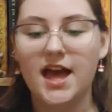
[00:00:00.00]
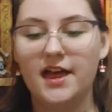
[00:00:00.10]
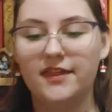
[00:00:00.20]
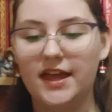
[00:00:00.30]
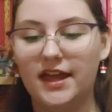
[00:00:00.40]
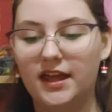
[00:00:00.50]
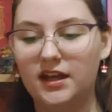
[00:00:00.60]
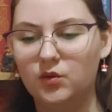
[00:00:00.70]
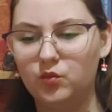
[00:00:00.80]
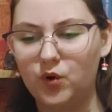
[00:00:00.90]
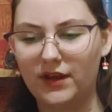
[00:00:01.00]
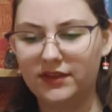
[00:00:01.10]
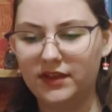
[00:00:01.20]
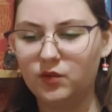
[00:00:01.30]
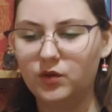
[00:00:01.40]
and then I
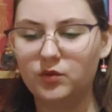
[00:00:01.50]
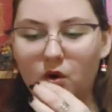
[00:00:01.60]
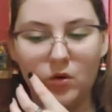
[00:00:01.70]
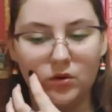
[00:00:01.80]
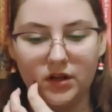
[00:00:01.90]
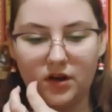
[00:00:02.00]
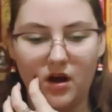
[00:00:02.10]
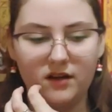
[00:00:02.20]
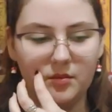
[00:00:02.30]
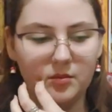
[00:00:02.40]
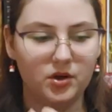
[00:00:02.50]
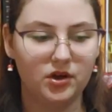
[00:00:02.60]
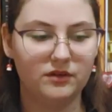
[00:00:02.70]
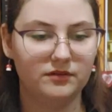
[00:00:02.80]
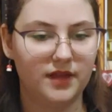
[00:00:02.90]
think we rolled an odd
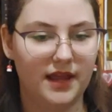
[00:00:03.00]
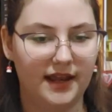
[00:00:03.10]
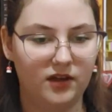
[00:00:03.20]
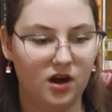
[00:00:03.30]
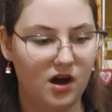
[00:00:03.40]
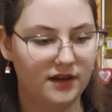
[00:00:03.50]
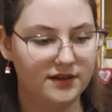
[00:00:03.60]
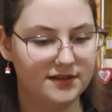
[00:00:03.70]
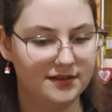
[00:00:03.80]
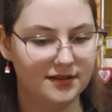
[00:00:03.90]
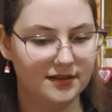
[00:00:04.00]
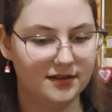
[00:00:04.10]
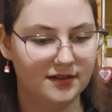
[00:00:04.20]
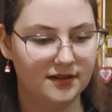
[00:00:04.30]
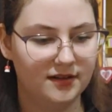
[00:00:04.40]
number, and I got
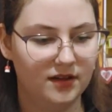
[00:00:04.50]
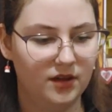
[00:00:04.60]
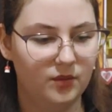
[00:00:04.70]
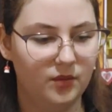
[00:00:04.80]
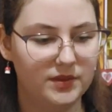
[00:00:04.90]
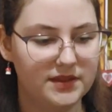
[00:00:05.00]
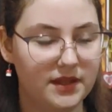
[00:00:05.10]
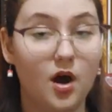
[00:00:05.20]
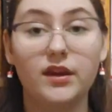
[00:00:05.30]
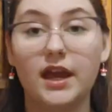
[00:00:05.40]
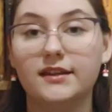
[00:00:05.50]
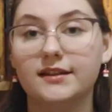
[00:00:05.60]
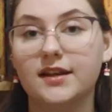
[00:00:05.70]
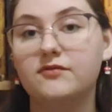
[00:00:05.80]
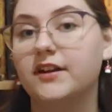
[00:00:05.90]
what was it? Oh yeah, the
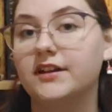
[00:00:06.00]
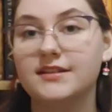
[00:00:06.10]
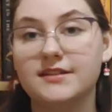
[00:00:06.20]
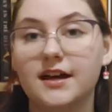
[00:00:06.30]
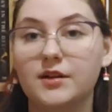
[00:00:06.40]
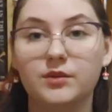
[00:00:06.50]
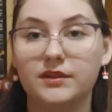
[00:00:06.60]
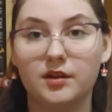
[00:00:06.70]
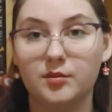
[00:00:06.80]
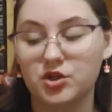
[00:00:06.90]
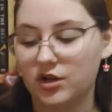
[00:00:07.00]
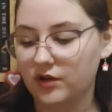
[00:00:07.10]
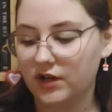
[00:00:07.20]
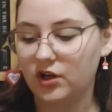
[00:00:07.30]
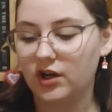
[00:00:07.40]
Let Fate Decide with the number
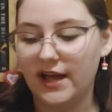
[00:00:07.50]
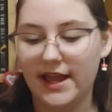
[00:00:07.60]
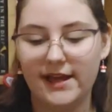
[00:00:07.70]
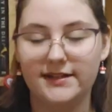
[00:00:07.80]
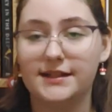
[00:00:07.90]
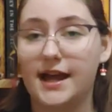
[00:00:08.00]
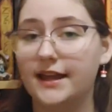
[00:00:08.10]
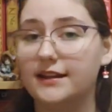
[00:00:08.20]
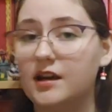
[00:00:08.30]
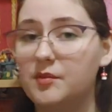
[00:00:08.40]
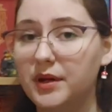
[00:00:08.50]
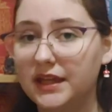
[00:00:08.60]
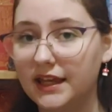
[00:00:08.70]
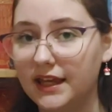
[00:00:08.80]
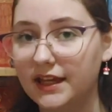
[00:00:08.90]
generator, and I ended up
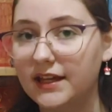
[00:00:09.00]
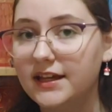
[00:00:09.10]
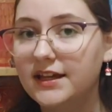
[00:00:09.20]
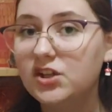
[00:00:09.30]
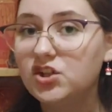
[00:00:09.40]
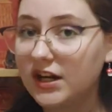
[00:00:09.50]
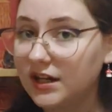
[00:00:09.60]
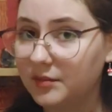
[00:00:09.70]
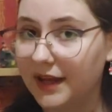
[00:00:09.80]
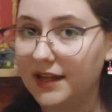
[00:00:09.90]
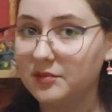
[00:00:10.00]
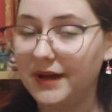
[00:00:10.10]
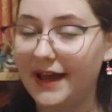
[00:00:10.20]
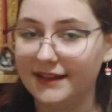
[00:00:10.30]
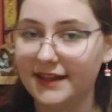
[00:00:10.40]
picking Check and Mate
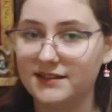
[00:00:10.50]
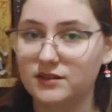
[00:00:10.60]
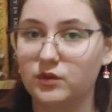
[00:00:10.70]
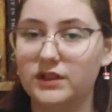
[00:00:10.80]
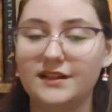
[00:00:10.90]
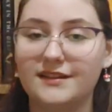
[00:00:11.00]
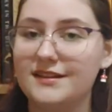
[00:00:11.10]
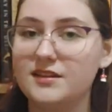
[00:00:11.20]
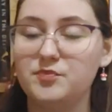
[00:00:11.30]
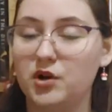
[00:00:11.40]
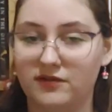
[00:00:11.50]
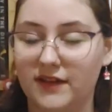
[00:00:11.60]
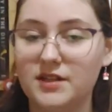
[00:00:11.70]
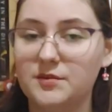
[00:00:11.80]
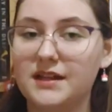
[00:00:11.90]
by Ali Hazelwood. This is
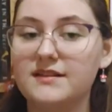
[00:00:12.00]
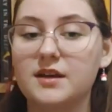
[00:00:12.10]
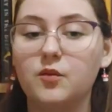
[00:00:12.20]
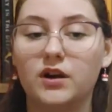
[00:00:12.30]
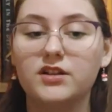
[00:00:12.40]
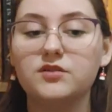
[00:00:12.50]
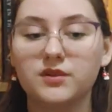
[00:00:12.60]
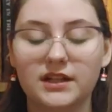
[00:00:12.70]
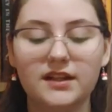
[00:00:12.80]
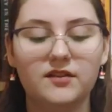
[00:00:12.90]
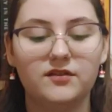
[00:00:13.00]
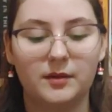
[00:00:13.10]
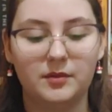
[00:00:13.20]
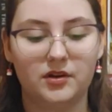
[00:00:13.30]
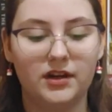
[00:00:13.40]
perfect because I wanted to read it in
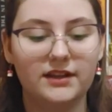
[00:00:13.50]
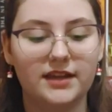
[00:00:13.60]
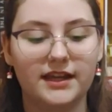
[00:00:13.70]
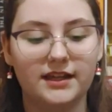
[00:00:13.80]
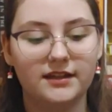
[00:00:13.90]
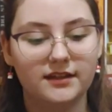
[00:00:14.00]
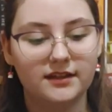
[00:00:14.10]
February. Like,